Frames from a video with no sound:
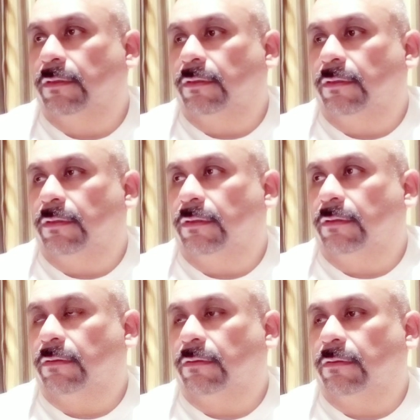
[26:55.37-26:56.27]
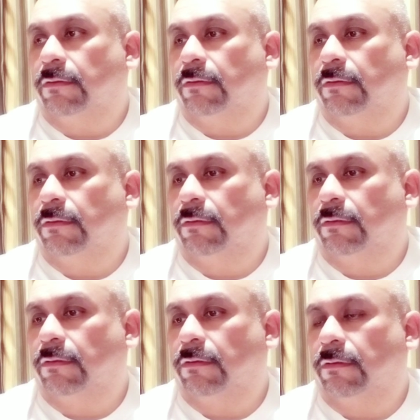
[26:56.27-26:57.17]

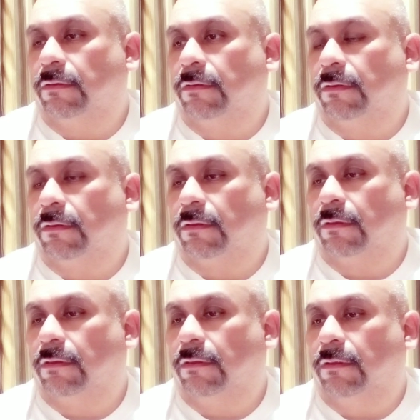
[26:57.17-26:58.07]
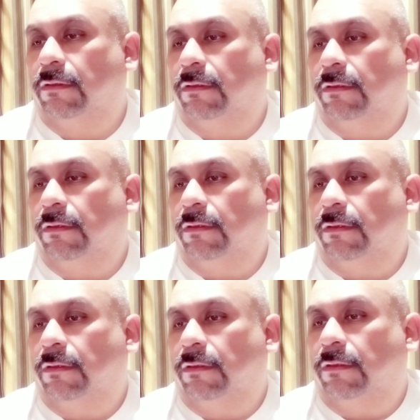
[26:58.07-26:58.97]

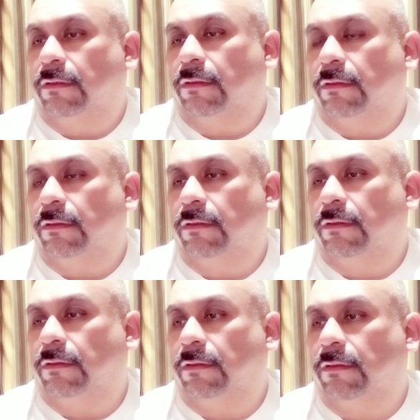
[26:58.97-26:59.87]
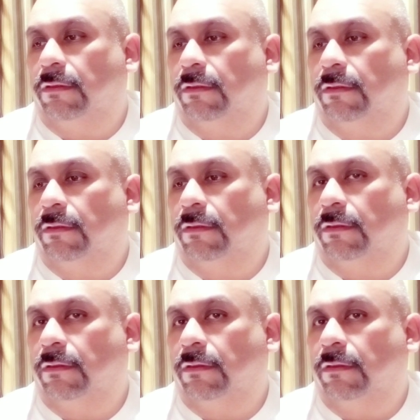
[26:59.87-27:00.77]

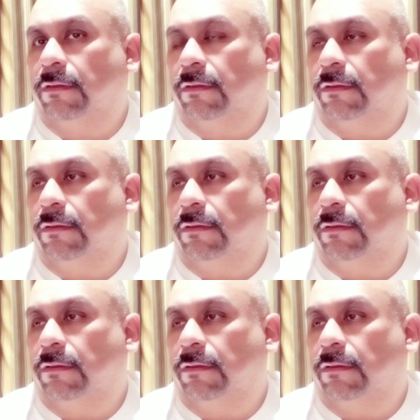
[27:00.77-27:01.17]
This person isn't speaking.